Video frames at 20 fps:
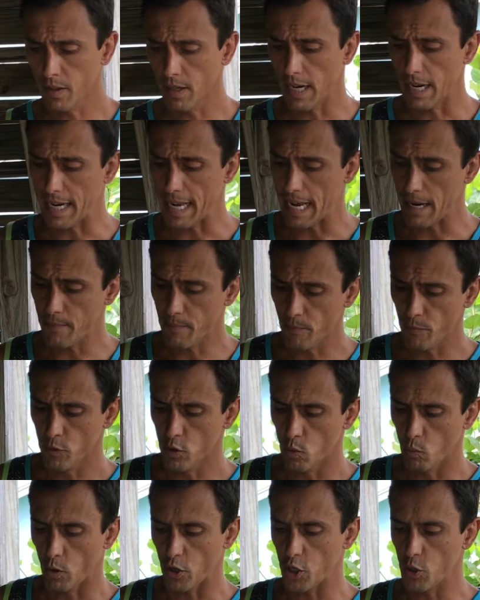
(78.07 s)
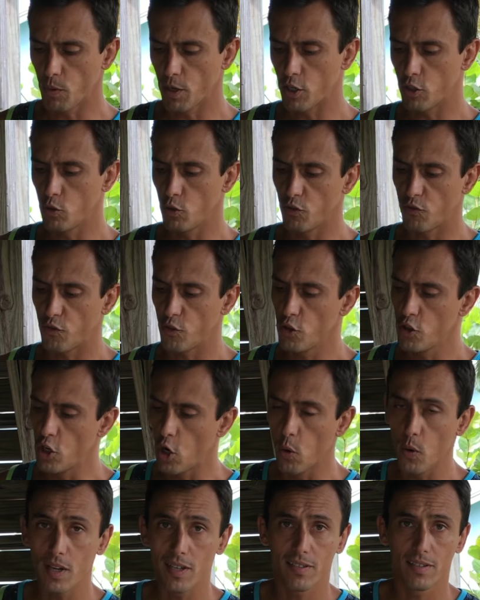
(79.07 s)
And then what you want to do is, if you
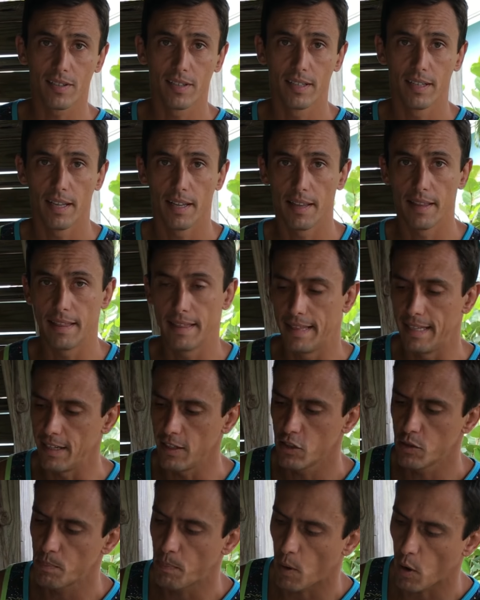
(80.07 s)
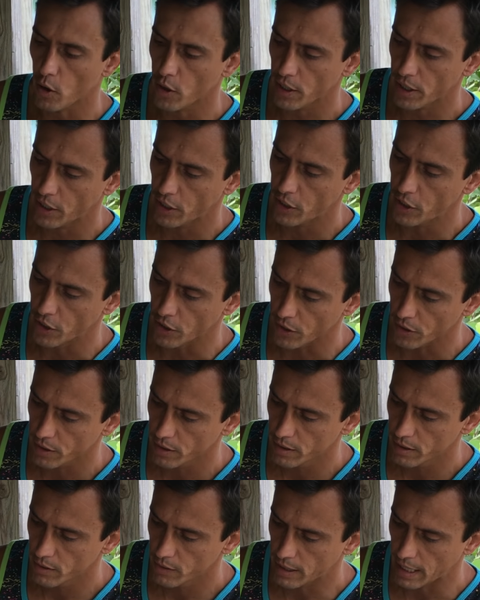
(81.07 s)
notice this part here,
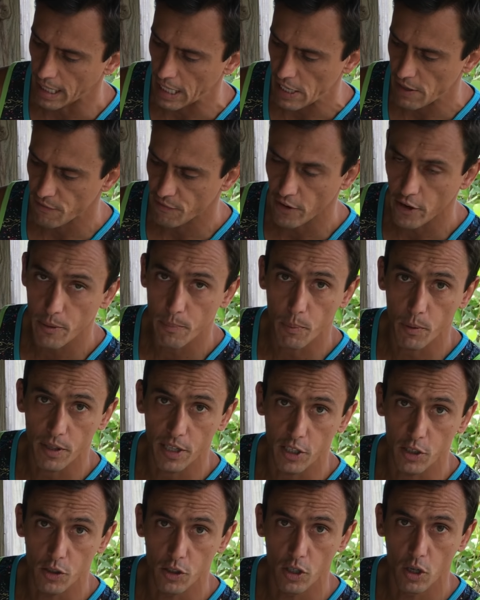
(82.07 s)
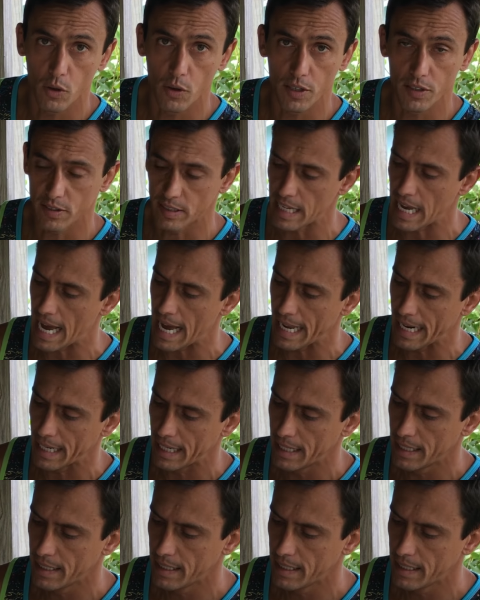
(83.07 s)
okay, very important that you notice that